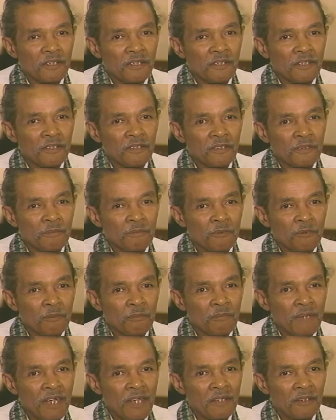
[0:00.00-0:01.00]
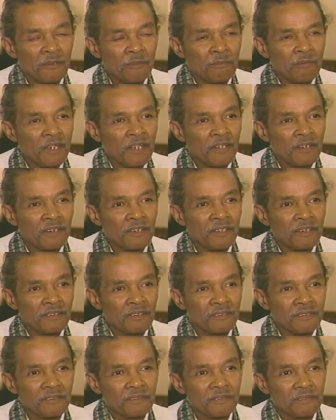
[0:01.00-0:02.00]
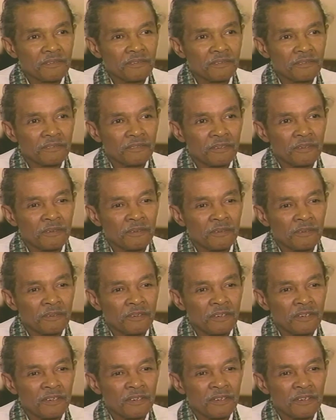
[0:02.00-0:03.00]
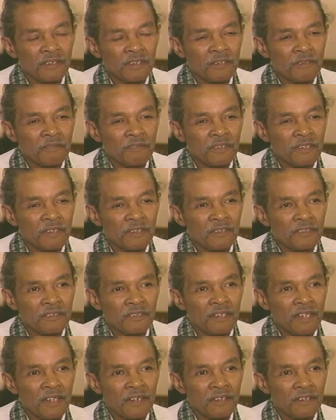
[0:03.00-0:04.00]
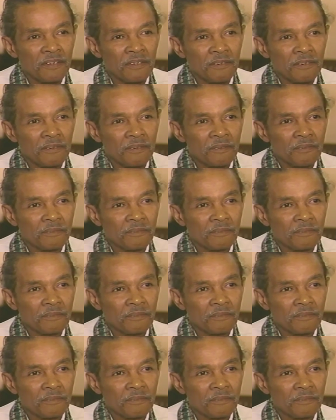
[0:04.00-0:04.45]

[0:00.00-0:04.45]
the uh, more milder band leaders, you know, he didn't give you any static, you know.